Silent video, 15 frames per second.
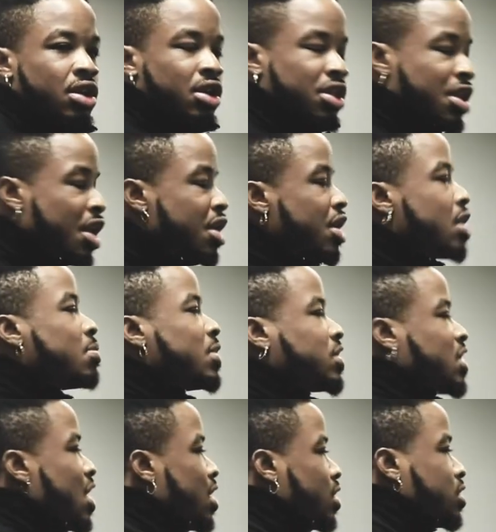Y'all heard me
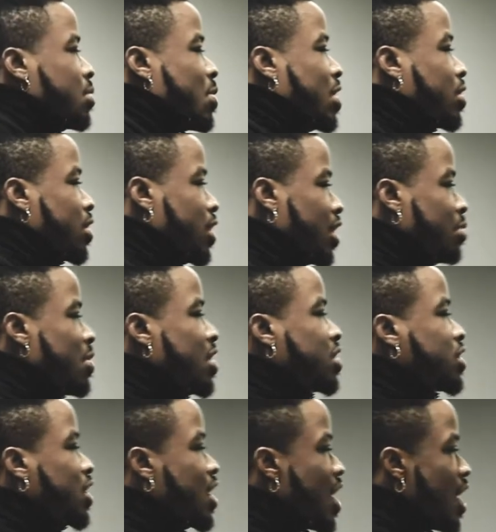say this about the young men in
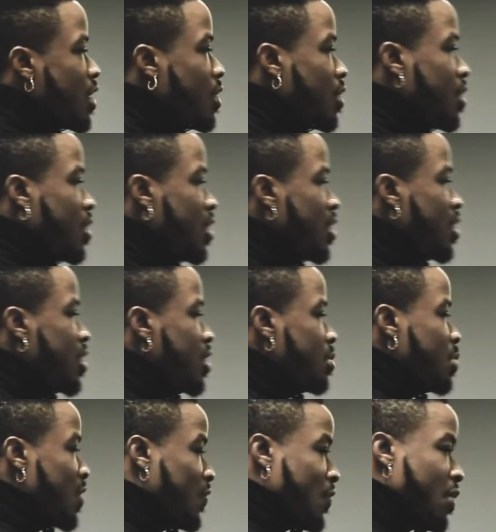Chicago
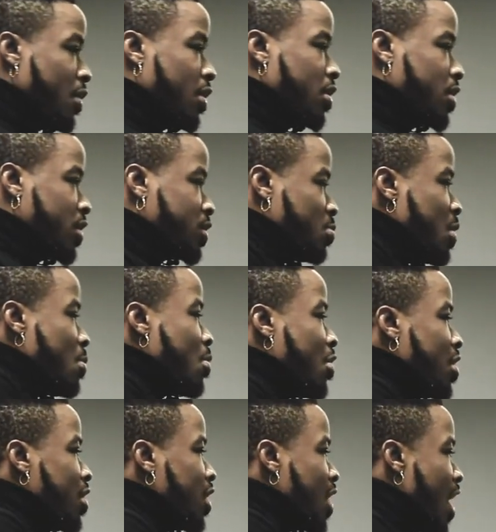before. There's been more
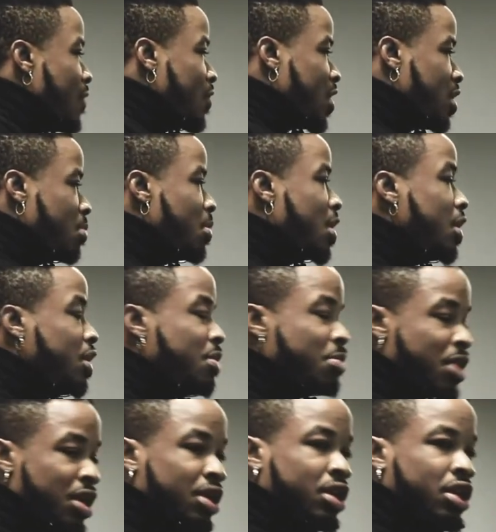young African-American
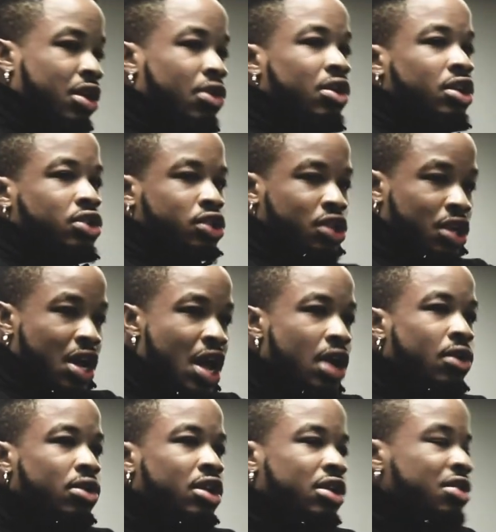men killed in
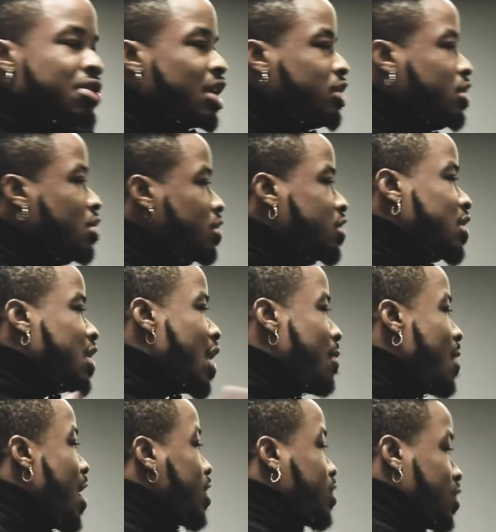Chicago than U.S. soldiers in
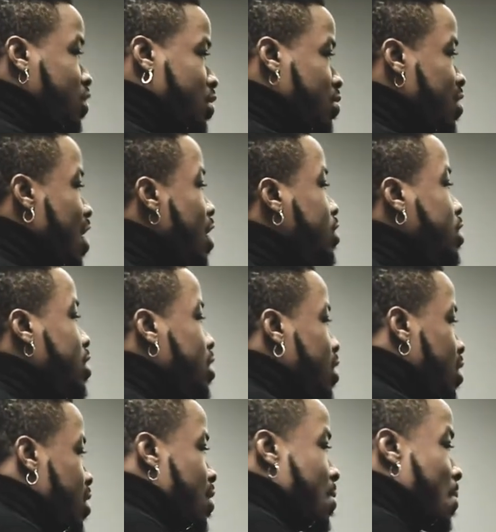Iraq since 2000.
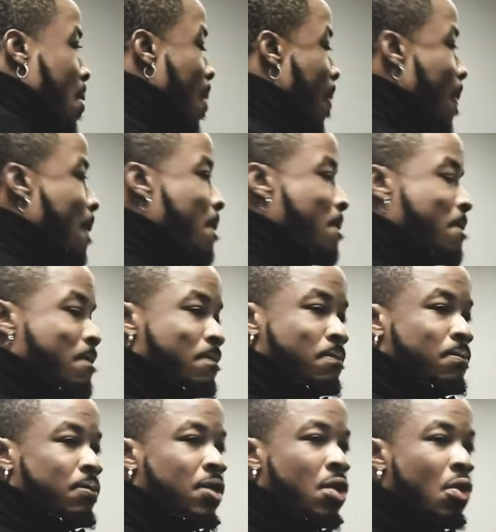
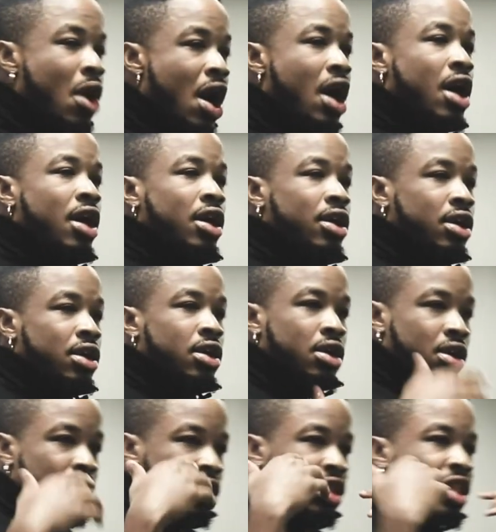Why?
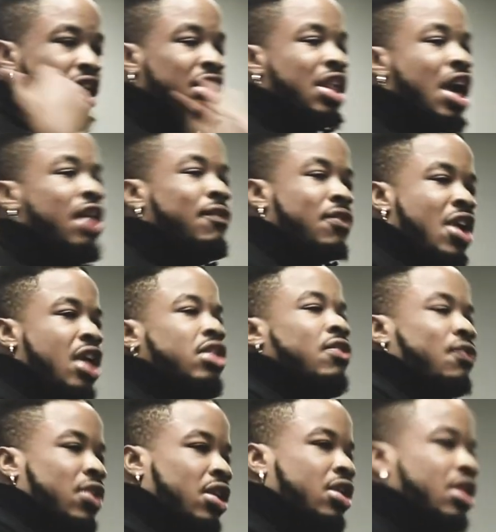They lack father figure.